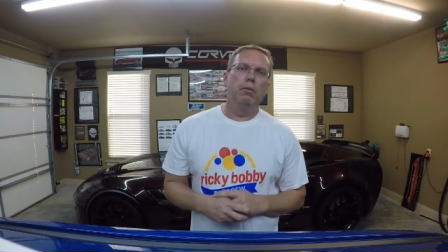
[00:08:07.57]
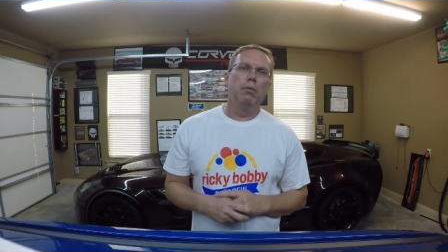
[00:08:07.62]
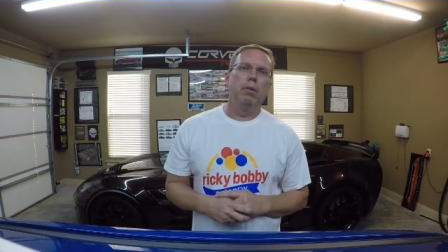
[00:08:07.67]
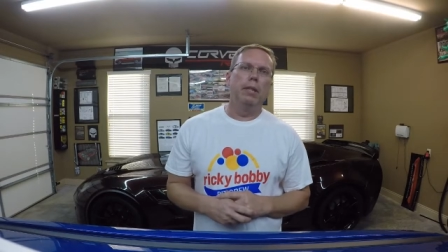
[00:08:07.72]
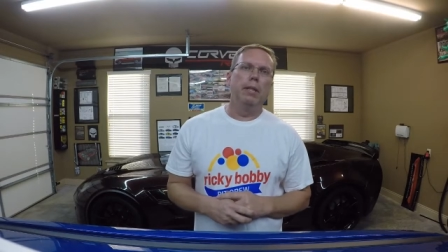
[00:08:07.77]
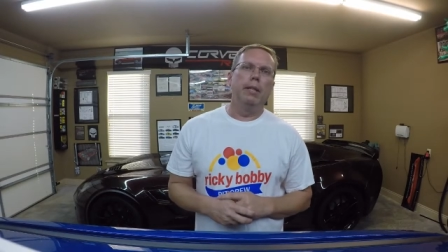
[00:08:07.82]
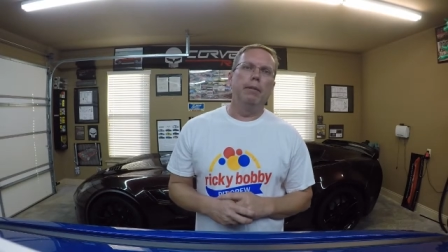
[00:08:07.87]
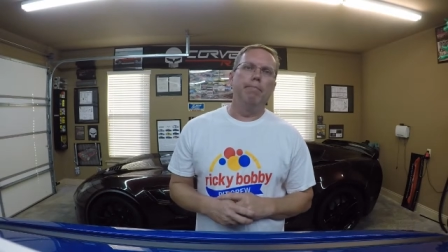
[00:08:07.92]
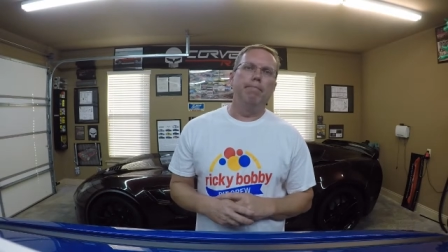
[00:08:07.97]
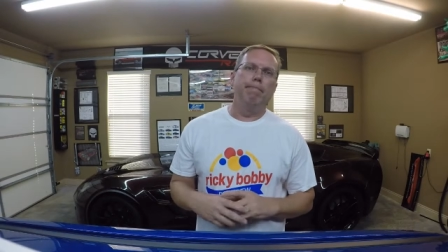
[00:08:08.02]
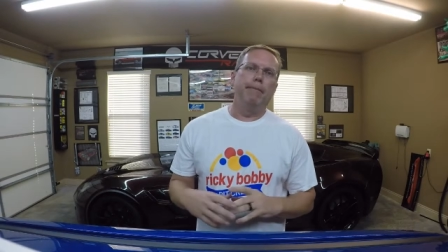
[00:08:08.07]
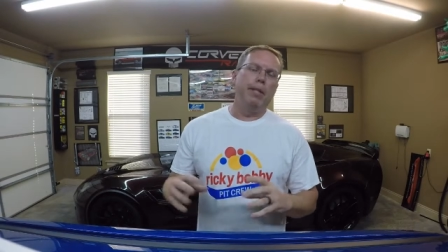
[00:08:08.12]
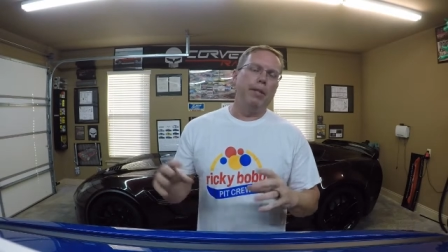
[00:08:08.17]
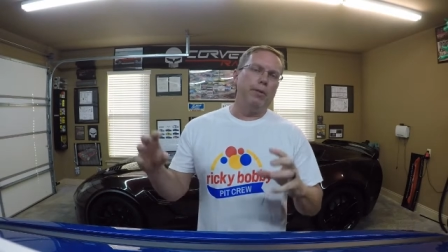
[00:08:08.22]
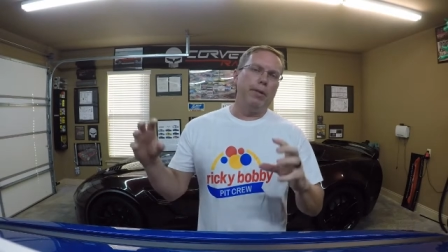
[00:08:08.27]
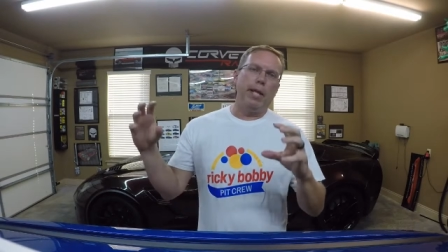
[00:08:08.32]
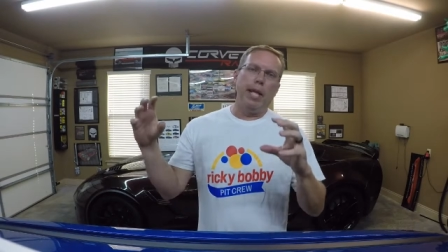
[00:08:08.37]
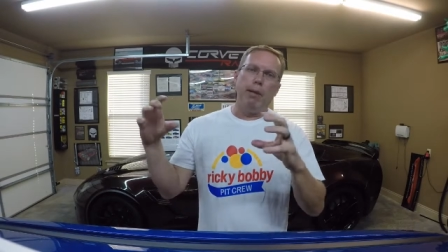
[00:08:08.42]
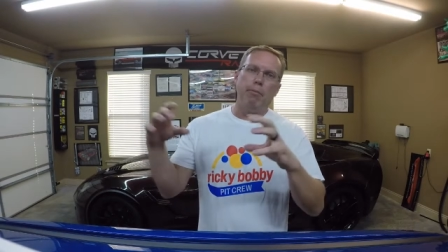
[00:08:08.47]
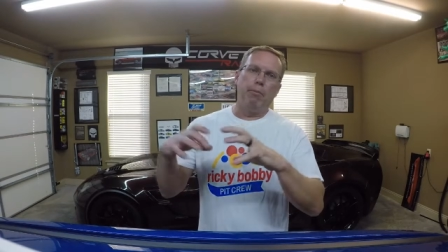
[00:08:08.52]

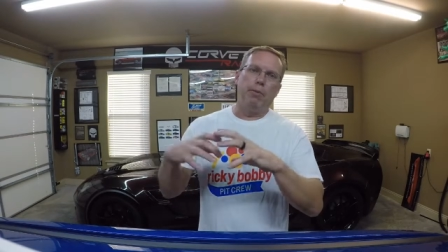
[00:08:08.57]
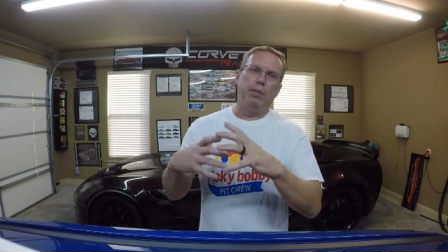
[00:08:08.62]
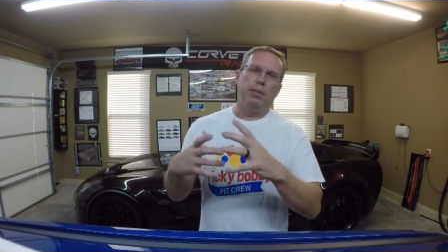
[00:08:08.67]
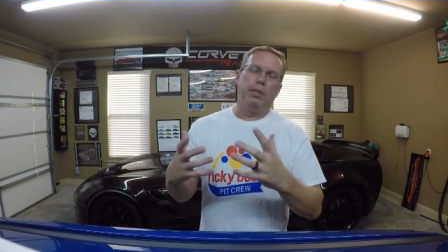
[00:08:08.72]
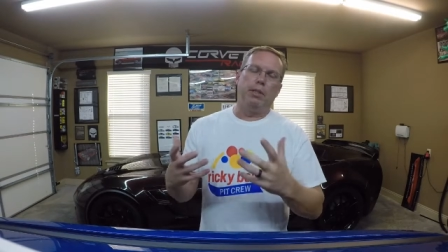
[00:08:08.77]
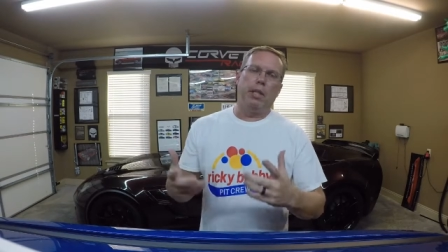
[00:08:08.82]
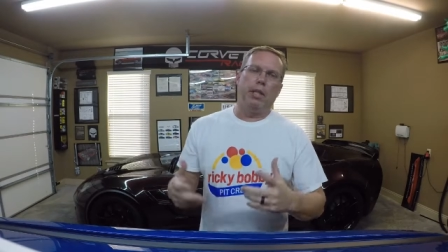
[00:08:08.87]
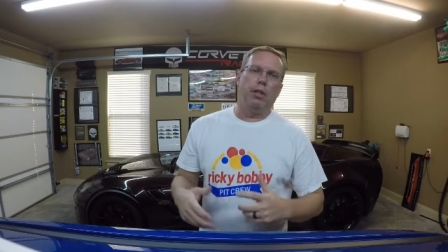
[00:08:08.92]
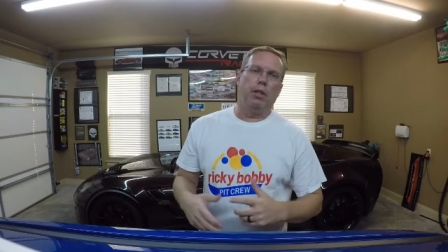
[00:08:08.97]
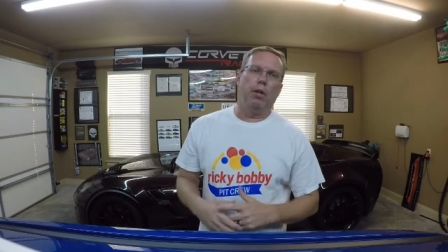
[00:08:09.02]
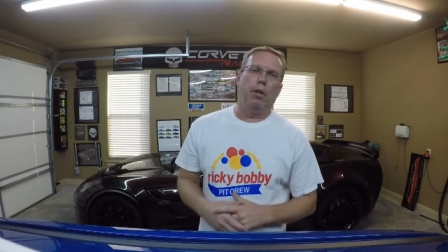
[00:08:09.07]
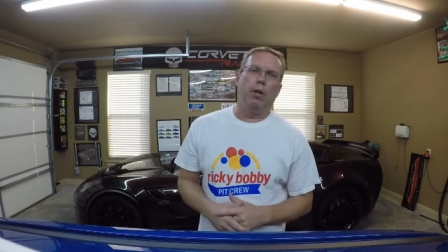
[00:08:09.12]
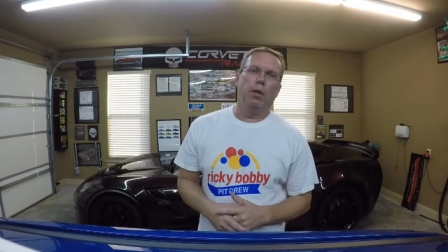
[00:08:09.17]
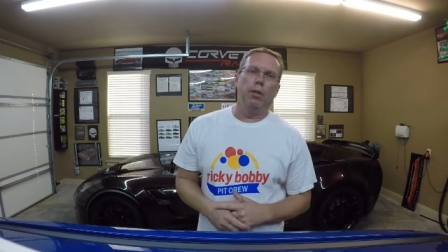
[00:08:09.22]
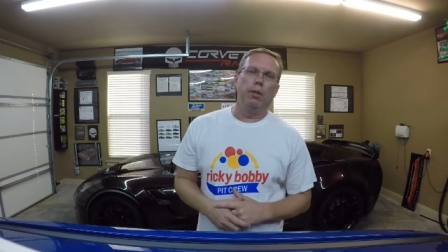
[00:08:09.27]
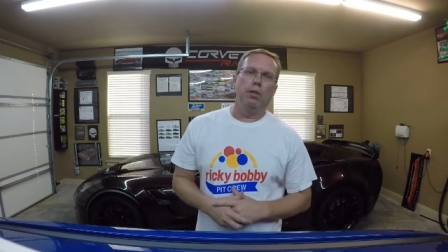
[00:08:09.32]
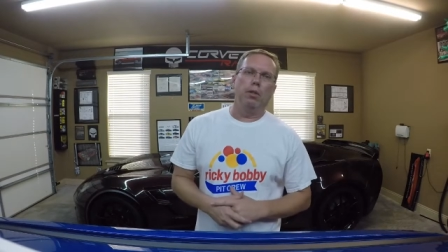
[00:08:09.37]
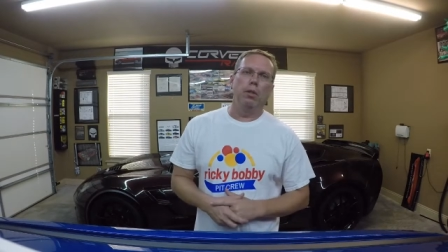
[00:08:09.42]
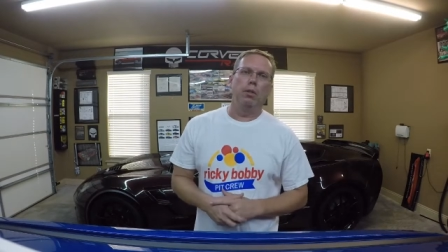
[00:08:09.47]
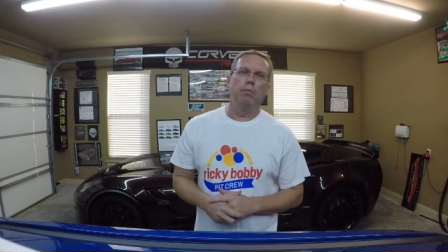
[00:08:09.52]
The camera was inside the
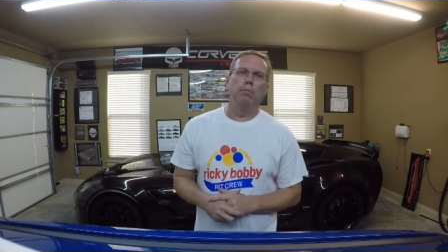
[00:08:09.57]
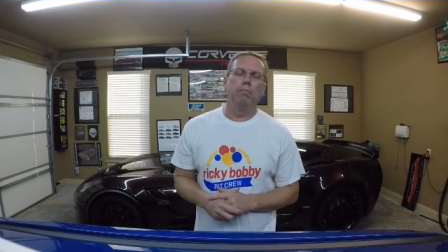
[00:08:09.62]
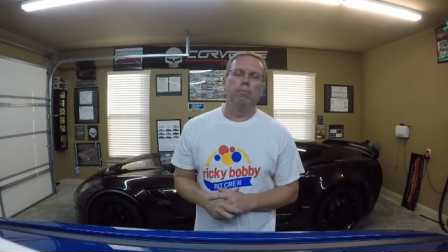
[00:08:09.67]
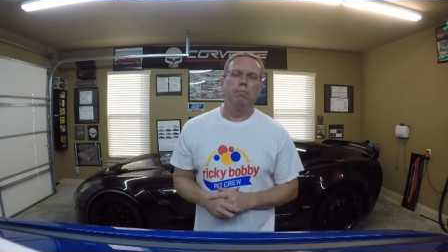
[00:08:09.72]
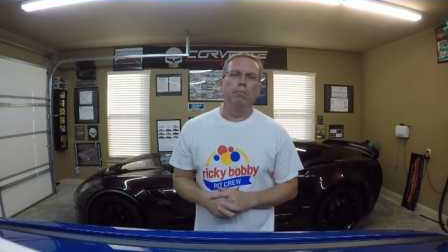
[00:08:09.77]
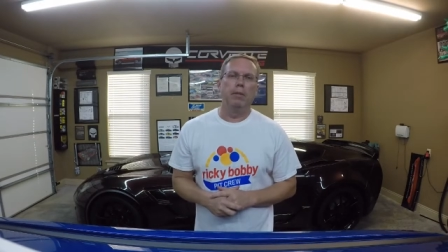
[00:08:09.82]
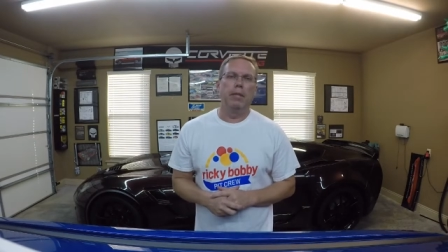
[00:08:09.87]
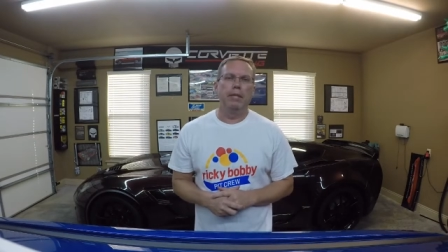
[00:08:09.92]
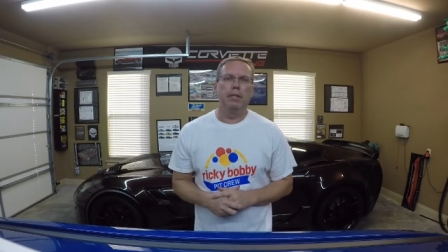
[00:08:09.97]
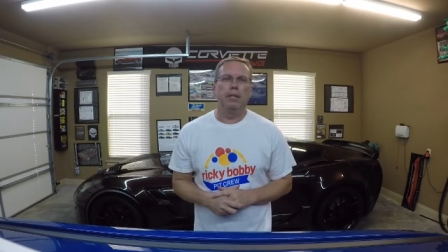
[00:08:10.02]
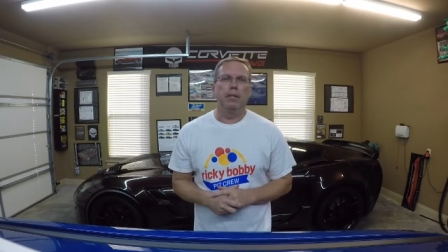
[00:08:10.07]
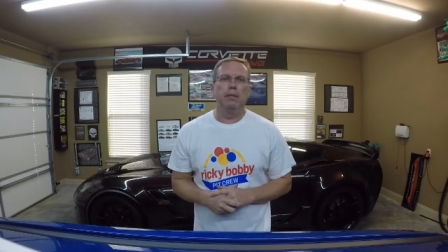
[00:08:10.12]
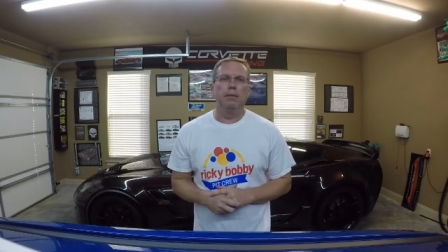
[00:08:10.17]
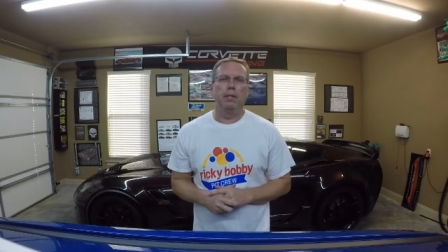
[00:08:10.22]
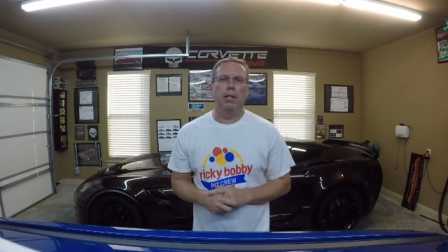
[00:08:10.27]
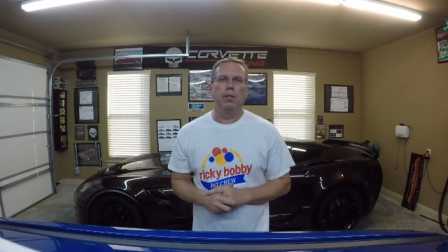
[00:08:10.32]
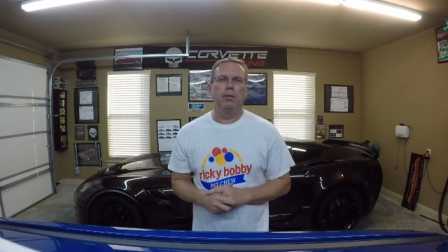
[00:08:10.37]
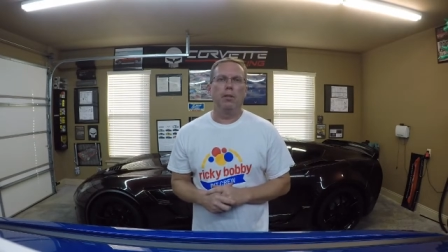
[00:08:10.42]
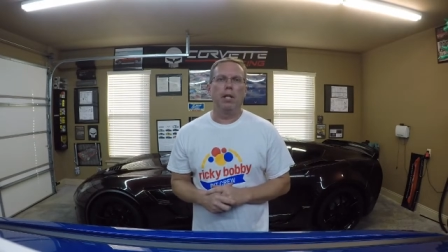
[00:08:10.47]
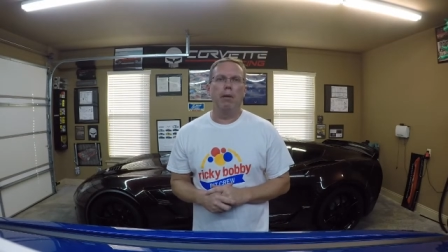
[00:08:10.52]
car, so like I said, it
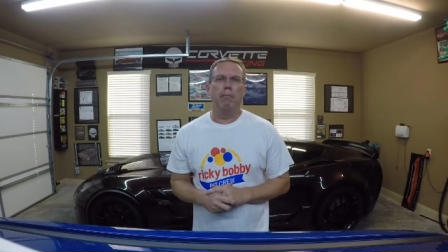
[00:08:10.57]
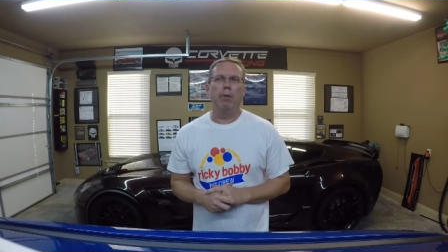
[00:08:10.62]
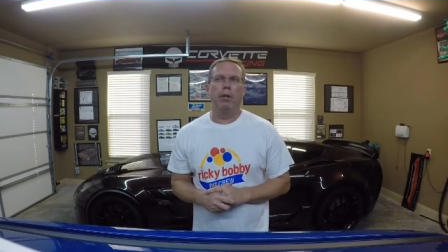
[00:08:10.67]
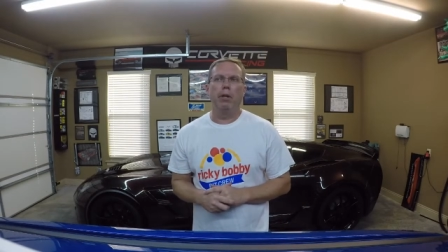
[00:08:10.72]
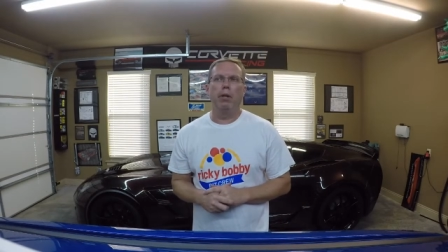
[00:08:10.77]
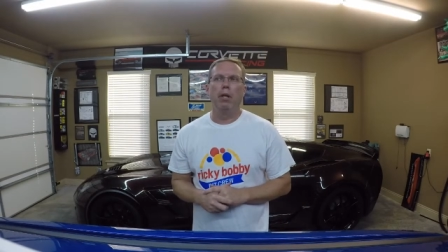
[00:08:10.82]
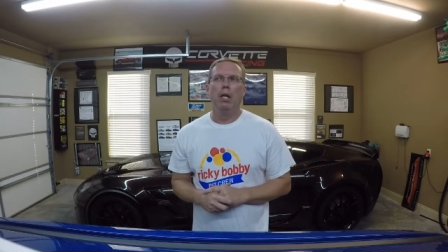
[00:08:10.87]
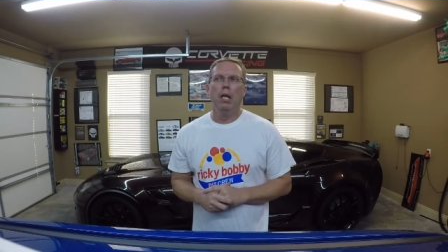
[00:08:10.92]
sounds a lot better.